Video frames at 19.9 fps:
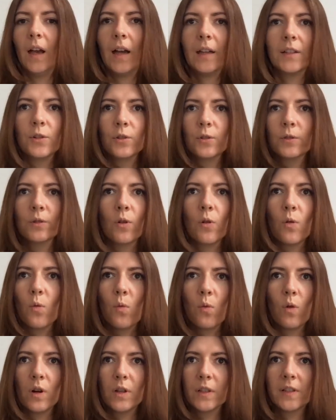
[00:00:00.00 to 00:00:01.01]
I don't know
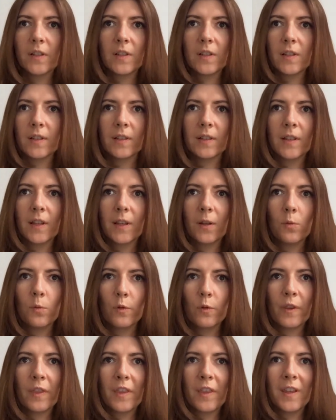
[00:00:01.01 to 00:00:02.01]
what they were
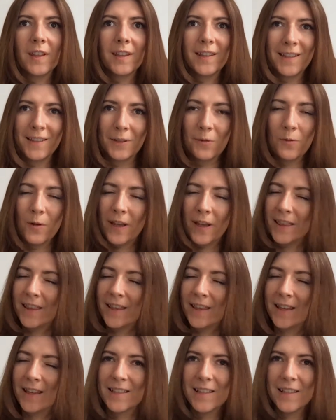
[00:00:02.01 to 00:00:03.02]
thinking when
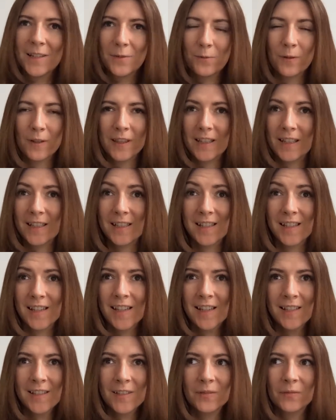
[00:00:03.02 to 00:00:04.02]
they did what they
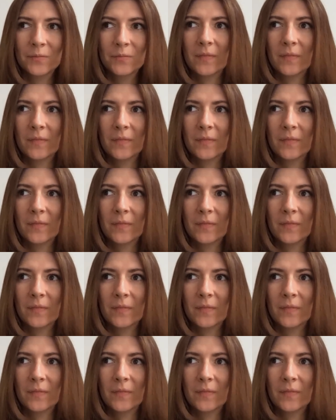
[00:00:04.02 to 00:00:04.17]
did.